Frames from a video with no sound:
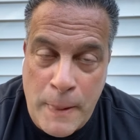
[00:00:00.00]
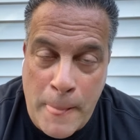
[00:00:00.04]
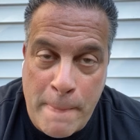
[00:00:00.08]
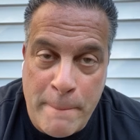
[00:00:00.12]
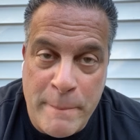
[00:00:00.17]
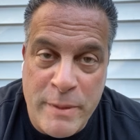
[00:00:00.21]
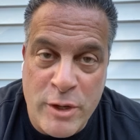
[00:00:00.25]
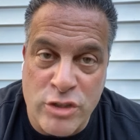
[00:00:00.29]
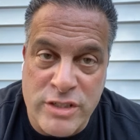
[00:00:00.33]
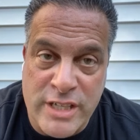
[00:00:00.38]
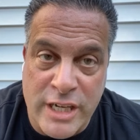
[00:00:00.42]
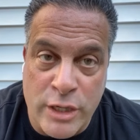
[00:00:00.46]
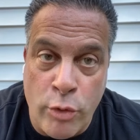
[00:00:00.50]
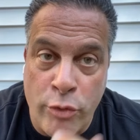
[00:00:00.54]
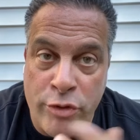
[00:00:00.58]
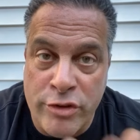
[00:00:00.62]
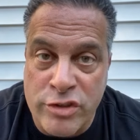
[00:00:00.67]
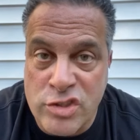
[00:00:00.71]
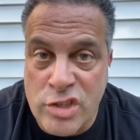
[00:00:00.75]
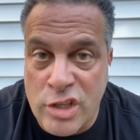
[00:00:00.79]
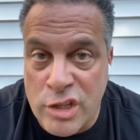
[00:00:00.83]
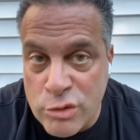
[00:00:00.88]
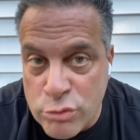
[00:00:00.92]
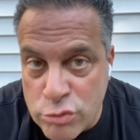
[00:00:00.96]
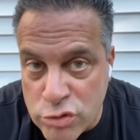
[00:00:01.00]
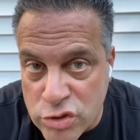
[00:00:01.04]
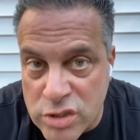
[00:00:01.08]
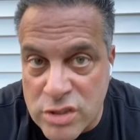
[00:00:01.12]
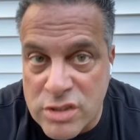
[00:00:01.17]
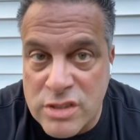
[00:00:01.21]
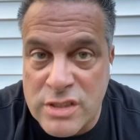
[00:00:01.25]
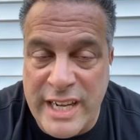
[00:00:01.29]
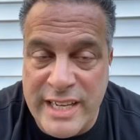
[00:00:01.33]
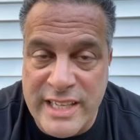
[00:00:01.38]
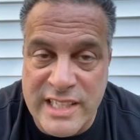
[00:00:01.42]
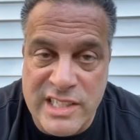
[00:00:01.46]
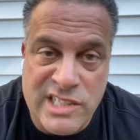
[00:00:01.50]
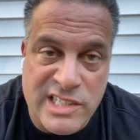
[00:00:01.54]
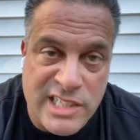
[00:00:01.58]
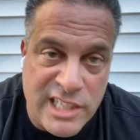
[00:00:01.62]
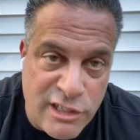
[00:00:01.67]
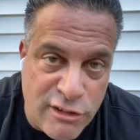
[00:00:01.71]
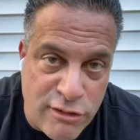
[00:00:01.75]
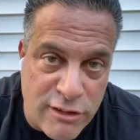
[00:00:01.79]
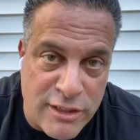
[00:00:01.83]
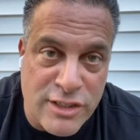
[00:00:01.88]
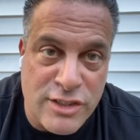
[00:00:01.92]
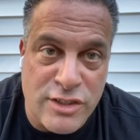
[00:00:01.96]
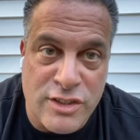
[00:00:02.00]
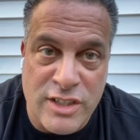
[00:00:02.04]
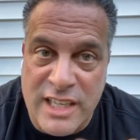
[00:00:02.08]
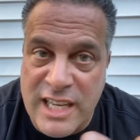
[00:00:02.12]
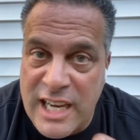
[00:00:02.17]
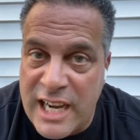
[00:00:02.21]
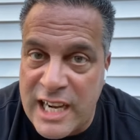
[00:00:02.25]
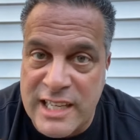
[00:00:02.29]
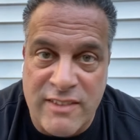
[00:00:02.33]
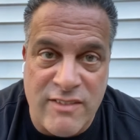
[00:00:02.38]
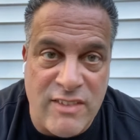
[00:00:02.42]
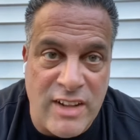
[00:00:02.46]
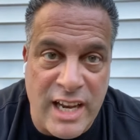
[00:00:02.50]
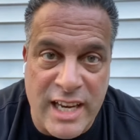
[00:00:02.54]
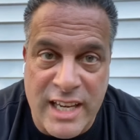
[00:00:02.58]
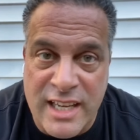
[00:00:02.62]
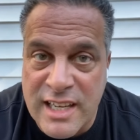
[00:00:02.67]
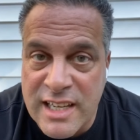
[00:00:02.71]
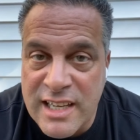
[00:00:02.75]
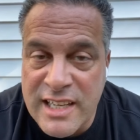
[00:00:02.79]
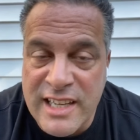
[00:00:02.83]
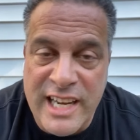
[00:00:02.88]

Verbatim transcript: because I know the solutions and the secrets to kind of like